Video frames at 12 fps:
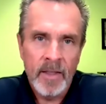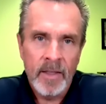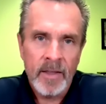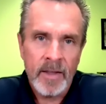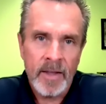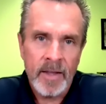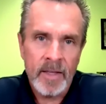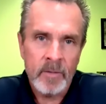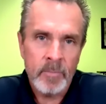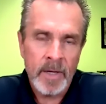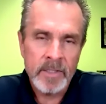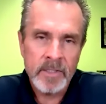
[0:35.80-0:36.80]

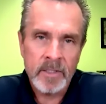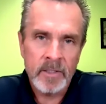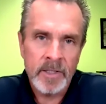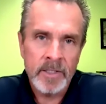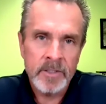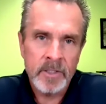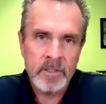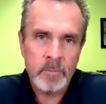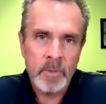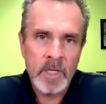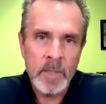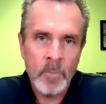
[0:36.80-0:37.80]
And basically, it's just
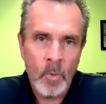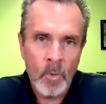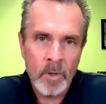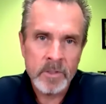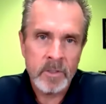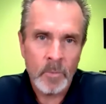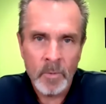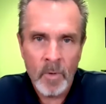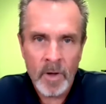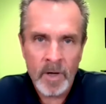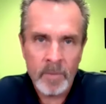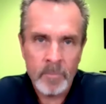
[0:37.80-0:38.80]
some key points that we
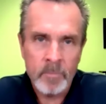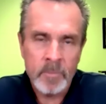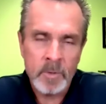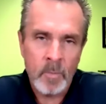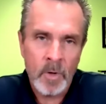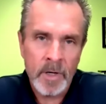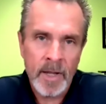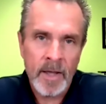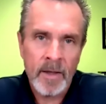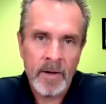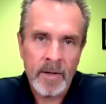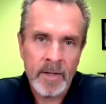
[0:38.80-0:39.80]
want to bring
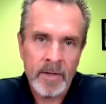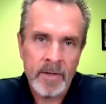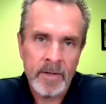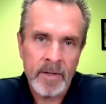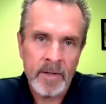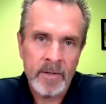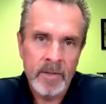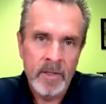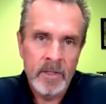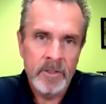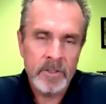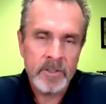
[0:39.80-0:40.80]
out and
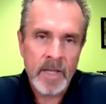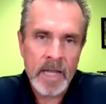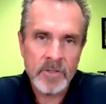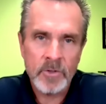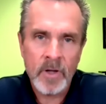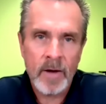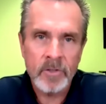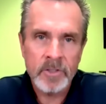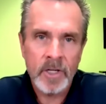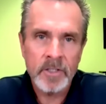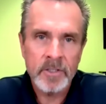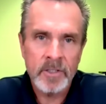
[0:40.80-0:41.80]
just casual
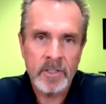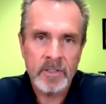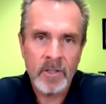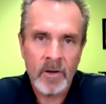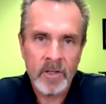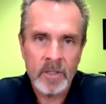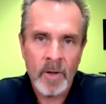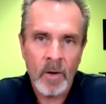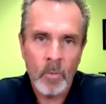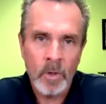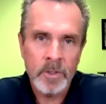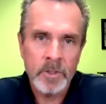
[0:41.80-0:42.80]
conversation and talking
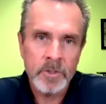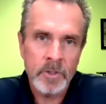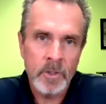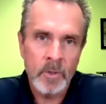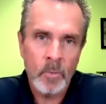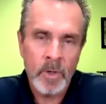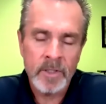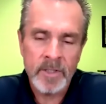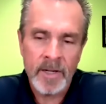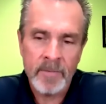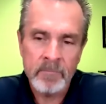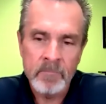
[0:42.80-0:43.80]
about what you should do in the
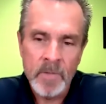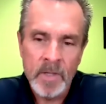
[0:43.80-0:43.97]
wintertime